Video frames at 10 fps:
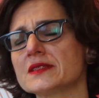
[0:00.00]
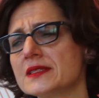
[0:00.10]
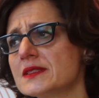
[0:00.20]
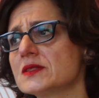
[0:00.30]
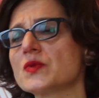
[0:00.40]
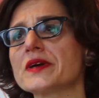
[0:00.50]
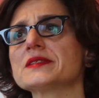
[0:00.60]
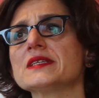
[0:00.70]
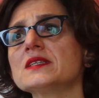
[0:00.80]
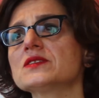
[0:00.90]
This is where
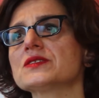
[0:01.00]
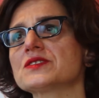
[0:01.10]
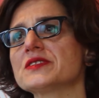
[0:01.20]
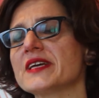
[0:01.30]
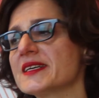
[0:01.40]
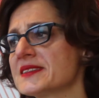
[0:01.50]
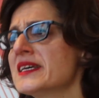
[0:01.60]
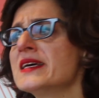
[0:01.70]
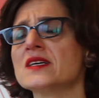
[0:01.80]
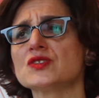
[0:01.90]
the industry has
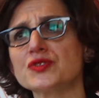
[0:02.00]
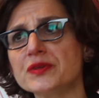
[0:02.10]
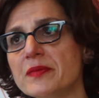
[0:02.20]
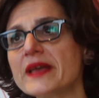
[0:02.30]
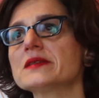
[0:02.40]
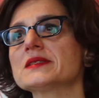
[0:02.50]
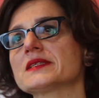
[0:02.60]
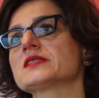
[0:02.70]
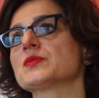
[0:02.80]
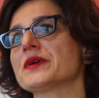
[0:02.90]
tremendous
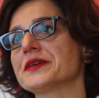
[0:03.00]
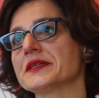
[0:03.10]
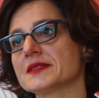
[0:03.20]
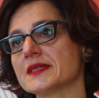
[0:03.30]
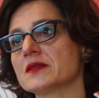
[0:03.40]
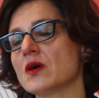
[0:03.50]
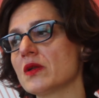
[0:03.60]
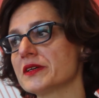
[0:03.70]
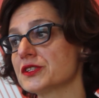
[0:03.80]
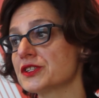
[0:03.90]
experience and
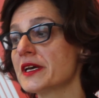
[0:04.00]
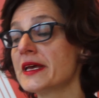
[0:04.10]
knowledge.